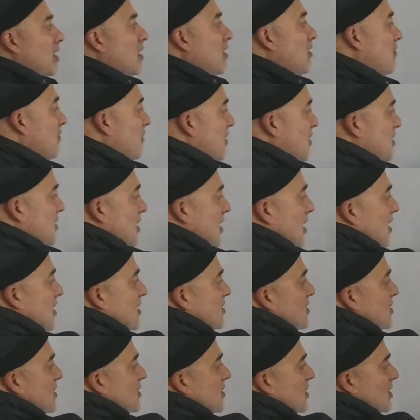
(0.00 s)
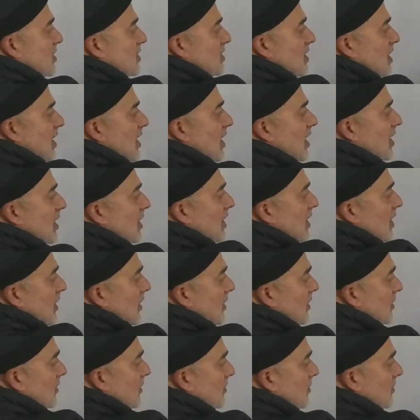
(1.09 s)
First, let us discuss headline.